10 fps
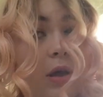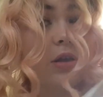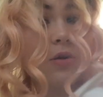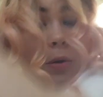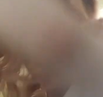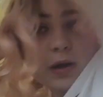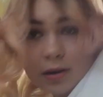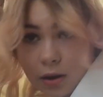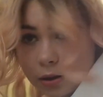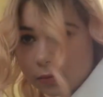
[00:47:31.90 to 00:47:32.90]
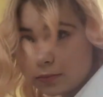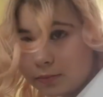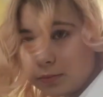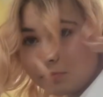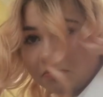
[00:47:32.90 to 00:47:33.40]
it, so I binned it.
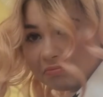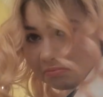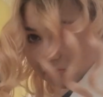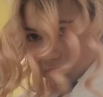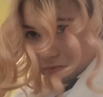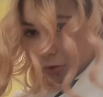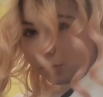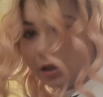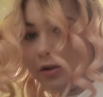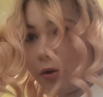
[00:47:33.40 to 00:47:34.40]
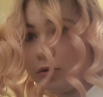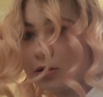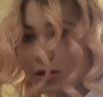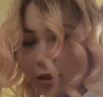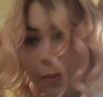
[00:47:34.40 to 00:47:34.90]
Probably
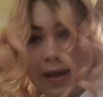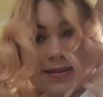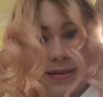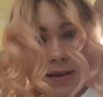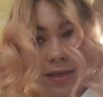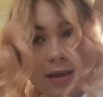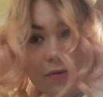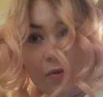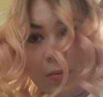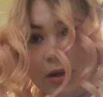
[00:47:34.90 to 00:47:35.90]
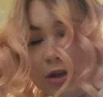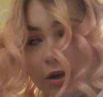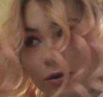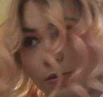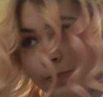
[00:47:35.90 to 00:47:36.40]
not the best thing for me to
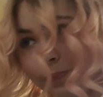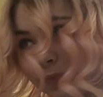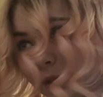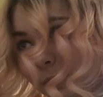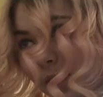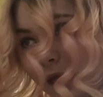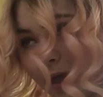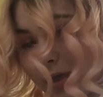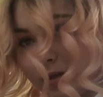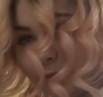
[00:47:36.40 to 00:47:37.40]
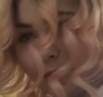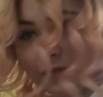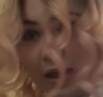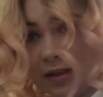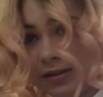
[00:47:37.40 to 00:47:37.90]
do. My hair is in my
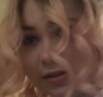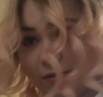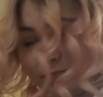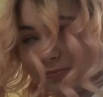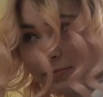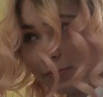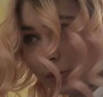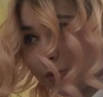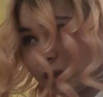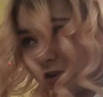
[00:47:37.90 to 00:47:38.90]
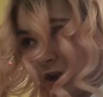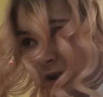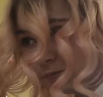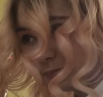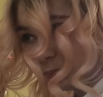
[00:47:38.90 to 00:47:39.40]
face, which is great.